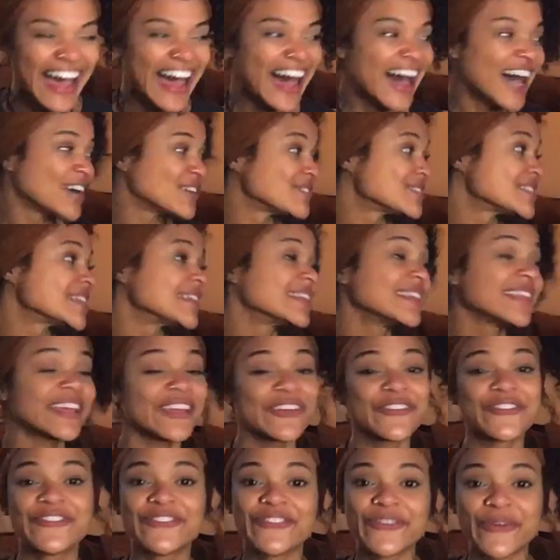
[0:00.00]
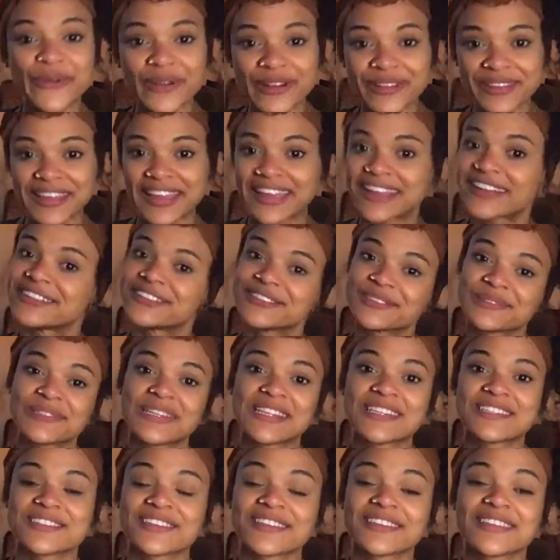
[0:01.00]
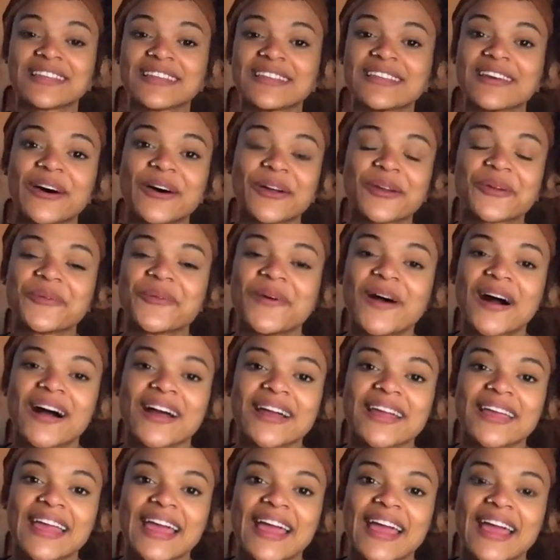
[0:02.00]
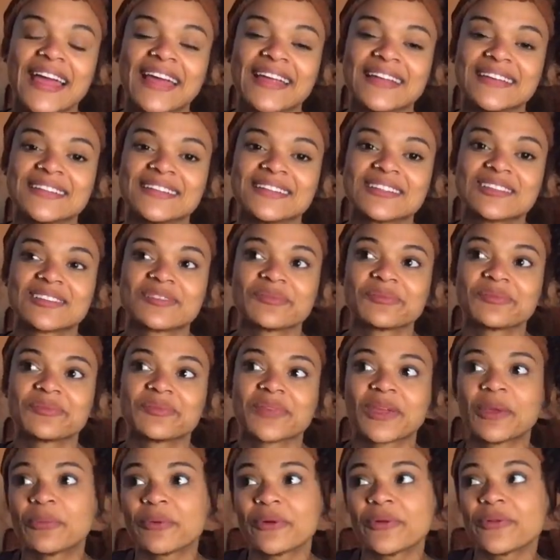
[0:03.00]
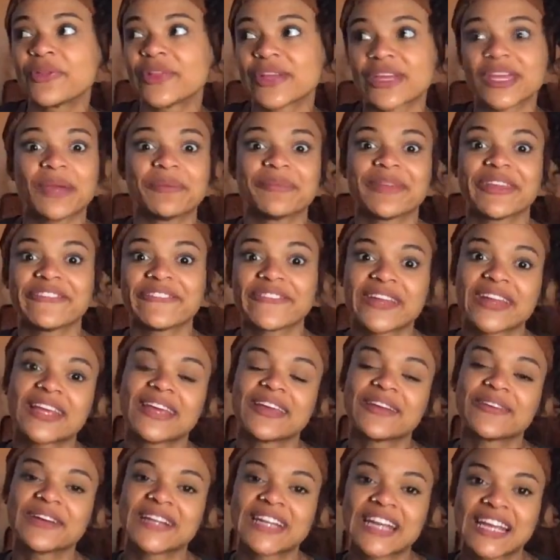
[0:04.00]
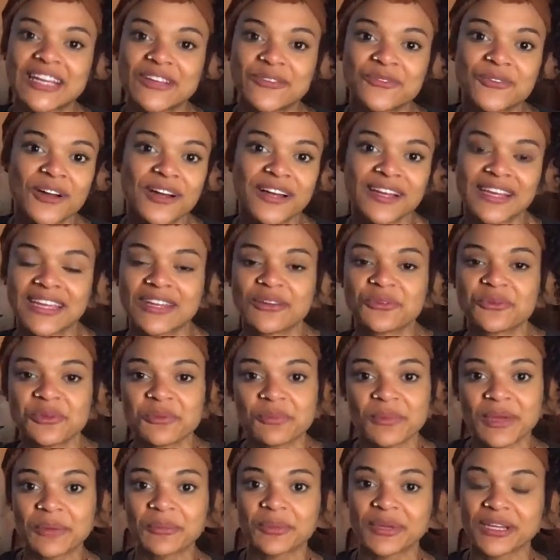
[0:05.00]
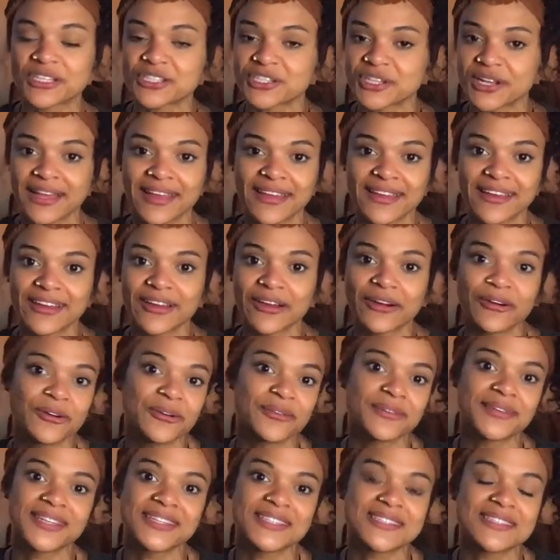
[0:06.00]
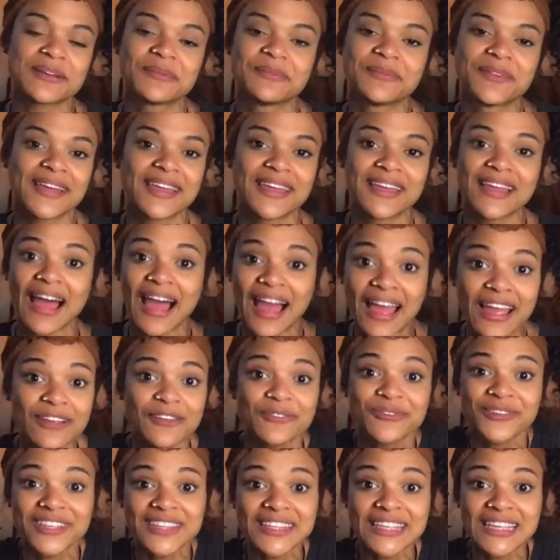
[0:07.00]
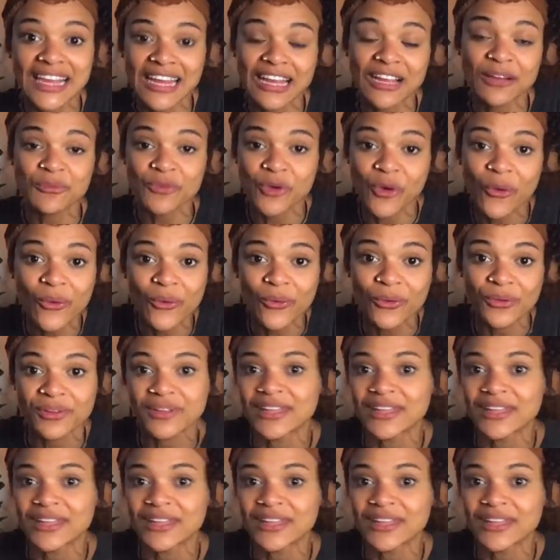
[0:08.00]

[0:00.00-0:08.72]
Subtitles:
I was in like 4 layers when I took Leela on a walk, and people look at me funny when I walk in with my big giant coat, because I'm like, I really am cold.